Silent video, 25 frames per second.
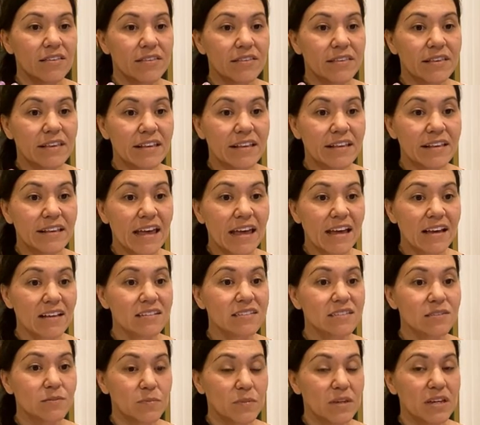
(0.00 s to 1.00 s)
the
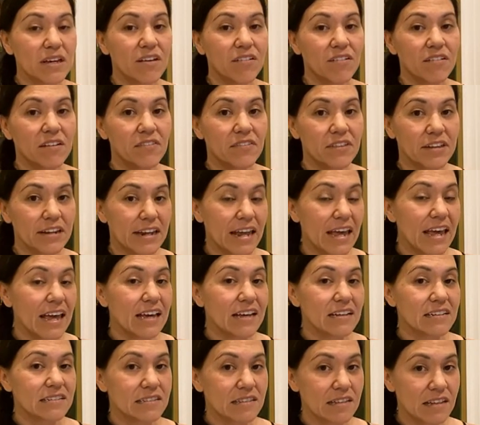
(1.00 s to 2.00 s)
next meal of the
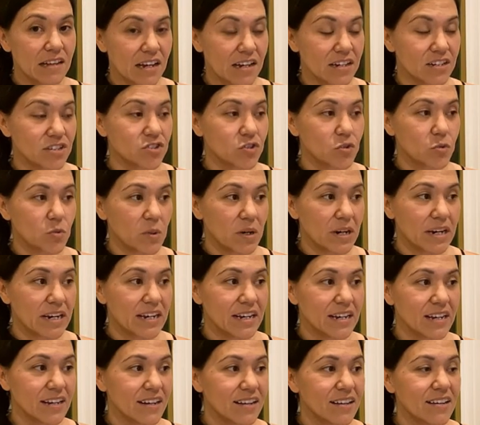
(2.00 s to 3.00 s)
day is lunch,
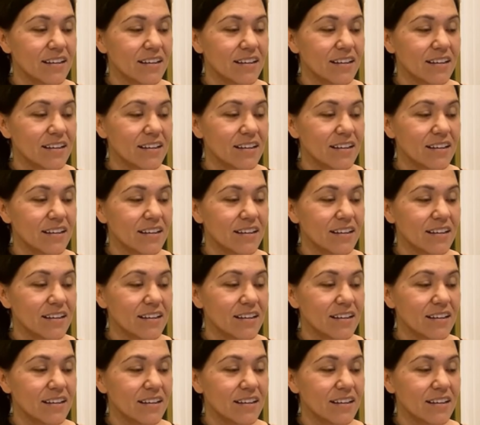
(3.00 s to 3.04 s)
right?